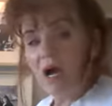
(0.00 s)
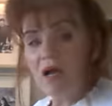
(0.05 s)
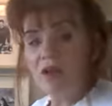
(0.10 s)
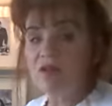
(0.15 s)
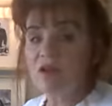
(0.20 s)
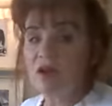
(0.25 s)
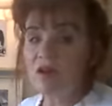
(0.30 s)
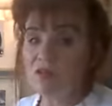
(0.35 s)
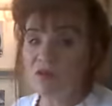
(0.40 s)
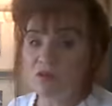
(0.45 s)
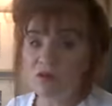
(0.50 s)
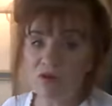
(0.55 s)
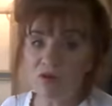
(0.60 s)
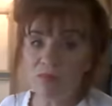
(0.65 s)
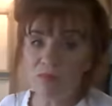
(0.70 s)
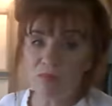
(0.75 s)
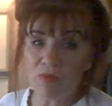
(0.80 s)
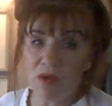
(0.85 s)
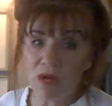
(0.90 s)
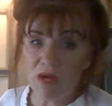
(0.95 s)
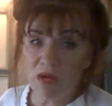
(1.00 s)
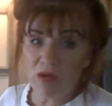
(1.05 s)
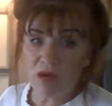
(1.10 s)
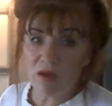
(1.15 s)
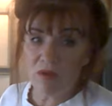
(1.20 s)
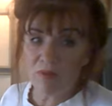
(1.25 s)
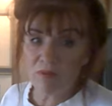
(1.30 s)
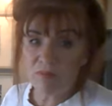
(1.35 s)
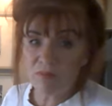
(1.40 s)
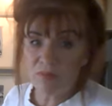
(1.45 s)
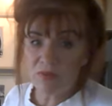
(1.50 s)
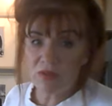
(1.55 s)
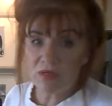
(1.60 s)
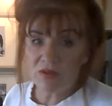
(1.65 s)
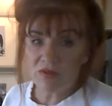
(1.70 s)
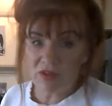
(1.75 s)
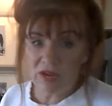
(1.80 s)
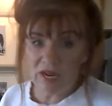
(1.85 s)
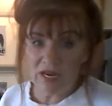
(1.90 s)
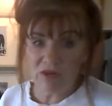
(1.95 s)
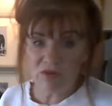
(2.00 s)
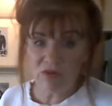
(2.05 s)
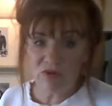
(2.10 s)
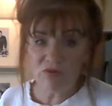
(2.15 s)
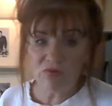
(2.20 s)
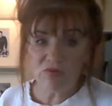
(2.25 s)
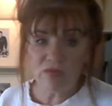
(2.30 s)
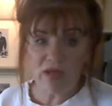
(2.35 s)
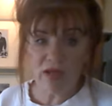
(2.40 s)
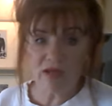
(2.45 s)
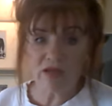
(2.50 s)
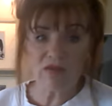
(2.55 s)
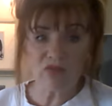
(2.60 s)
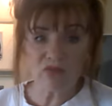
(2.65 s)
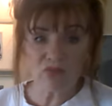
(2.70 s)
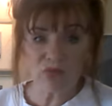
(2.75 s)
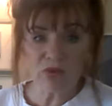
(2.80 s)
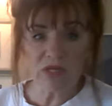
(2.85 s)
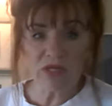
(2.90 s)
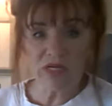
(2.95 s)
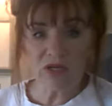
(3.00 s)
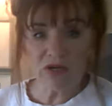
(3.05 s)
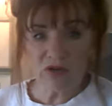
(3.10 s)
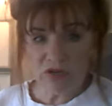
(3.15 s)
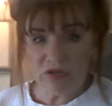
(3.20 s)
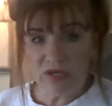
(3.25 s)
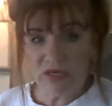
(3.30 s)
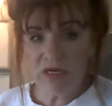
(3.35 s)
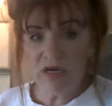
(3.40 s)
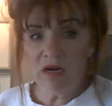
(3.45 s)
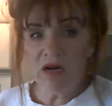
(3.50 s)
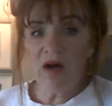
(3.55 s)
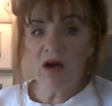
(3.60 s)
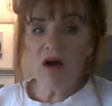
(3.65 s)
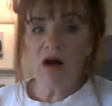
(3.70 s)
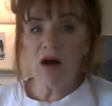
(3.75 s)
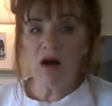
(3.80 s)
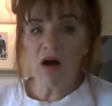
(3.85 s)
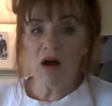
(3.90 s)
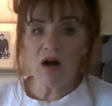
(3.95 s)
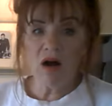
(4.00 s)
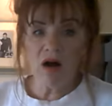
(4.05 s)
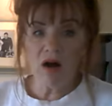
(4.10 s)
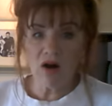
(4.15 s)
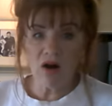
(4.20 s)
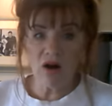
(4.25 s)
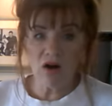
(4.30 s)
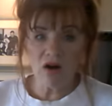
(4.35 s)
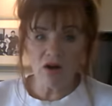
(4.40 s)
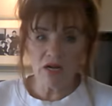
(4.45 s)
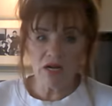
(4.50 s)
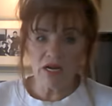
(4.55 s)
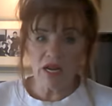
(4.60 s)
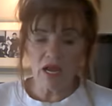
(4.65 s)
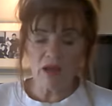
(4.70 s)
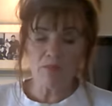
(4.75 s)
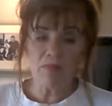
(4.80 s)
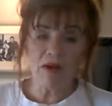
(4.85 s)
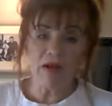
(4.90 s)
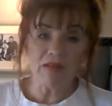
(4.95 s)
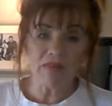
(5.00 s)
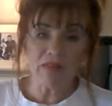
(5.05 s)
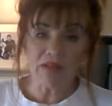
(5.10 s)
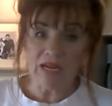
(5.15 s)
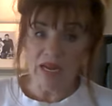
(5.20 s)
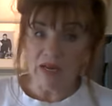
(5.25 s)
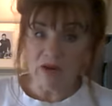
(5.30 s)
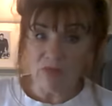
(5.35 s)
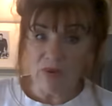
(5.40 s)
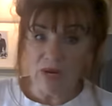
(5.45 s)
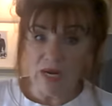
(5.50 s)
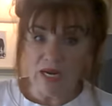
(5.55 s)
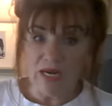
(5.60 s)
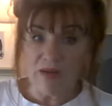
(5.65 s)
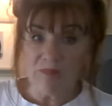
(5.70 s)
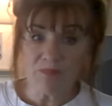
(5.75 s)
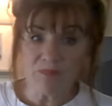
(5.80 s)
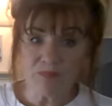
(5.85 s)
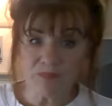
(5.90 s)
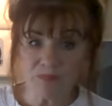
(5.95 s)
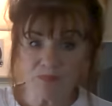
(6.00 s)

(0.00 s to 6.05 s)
Another container that is really good are, and I buy the Gatorade.